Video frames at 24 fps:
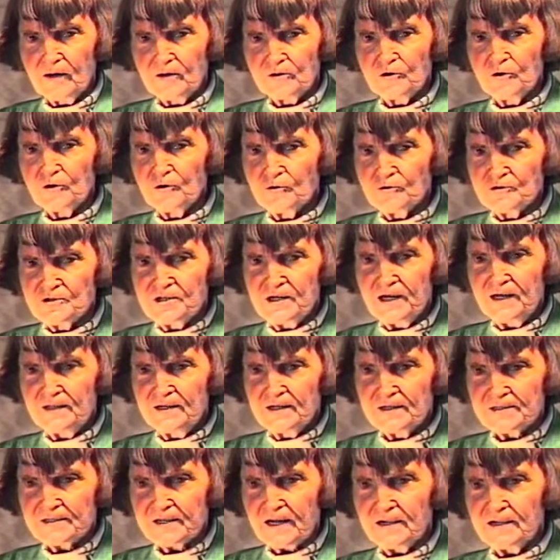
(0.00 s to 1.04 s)
Do you see
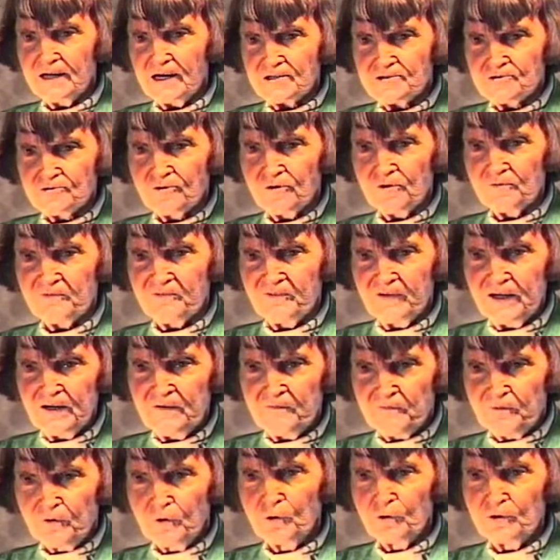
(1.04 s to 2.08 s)
this cholesterol-free
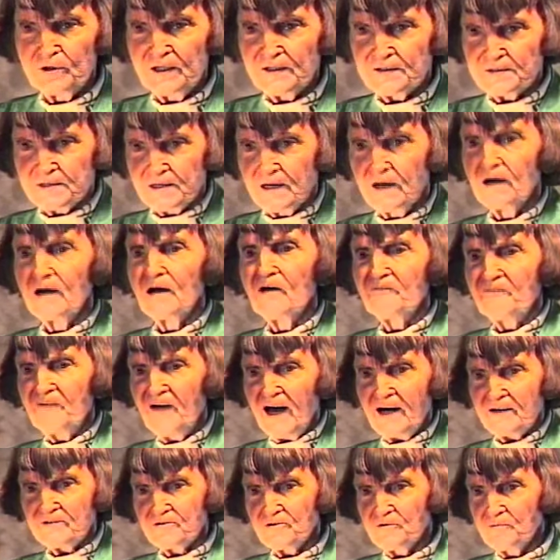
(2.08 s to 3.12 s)
food that's
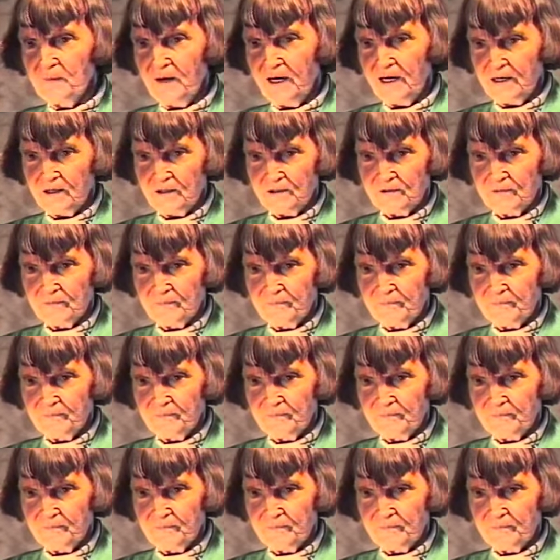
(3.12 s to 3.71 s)
factory-made?